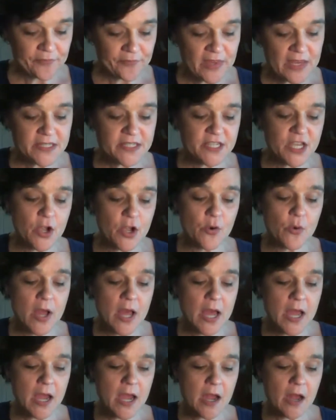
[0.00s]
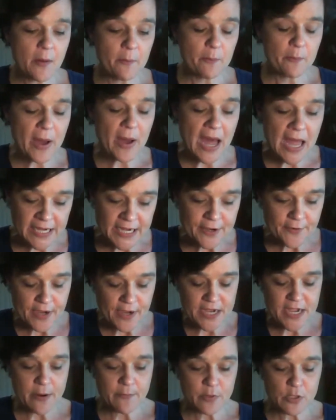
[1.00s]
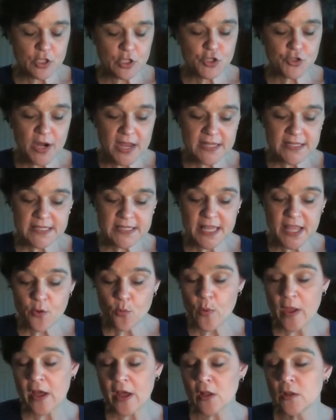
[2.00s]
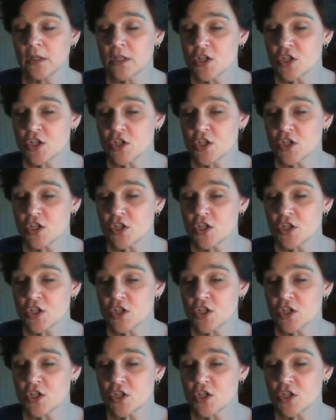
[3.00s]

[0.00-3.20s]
So binary numbers translate well